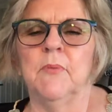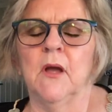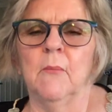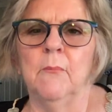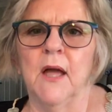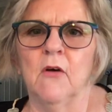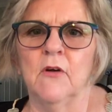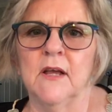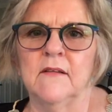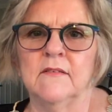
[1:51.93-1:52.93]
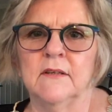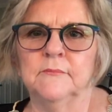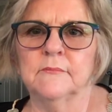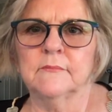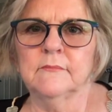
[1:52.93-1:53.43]
I'm married,
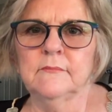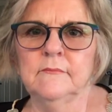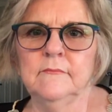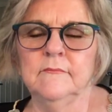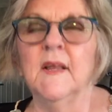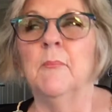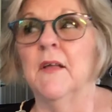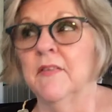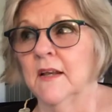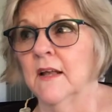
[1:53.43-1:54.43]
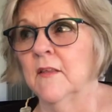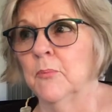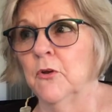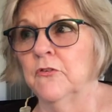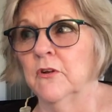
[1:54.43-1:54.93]
but that other
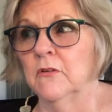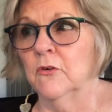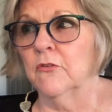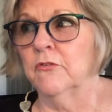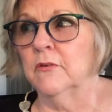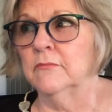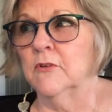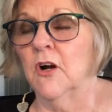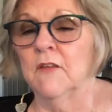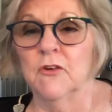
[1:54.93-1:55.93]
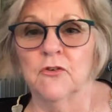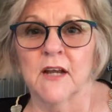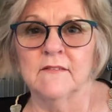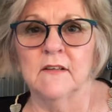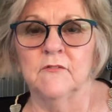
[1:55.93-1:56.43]
person looks kind of
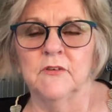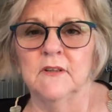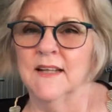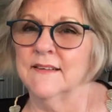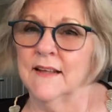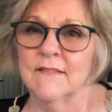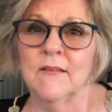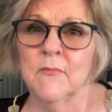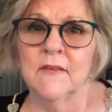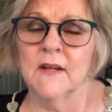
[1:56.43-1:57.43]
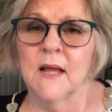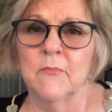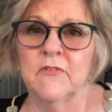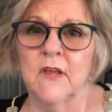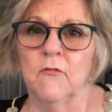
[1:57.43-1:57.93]
attractive. Like that's something that
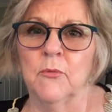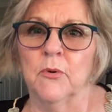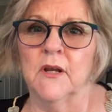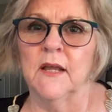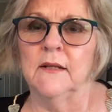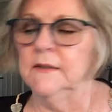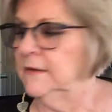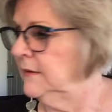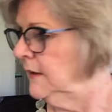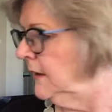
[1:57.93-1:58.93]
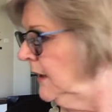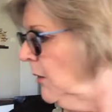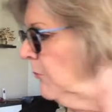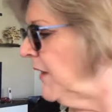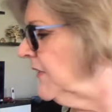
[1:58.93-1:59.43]
happens to everybody.
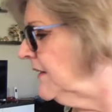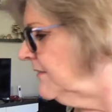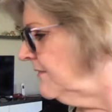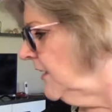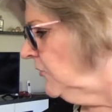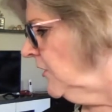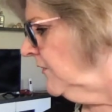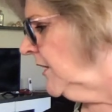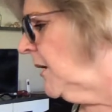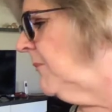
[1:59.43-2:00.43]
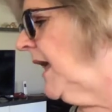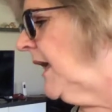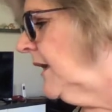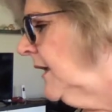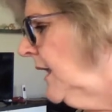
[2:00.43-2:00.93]
But the decision that I
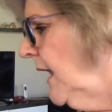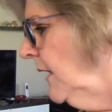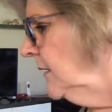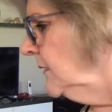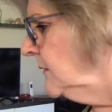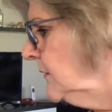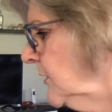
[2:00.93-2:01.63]
make, do you